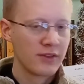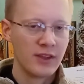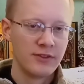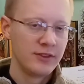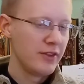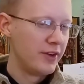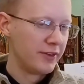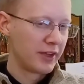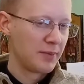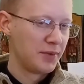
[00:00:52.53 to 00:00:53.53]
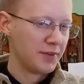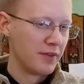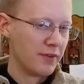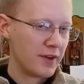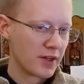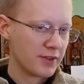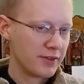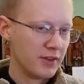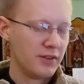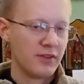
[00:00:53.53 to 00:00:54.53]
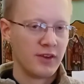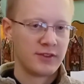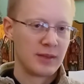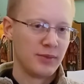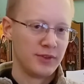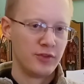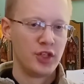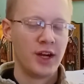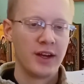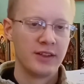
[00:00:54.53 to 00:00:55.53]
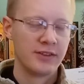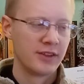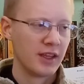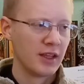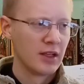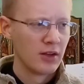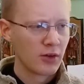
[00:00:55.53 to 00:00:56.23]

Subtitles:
they see the disciples of the Pharisees and the disciples of John and say,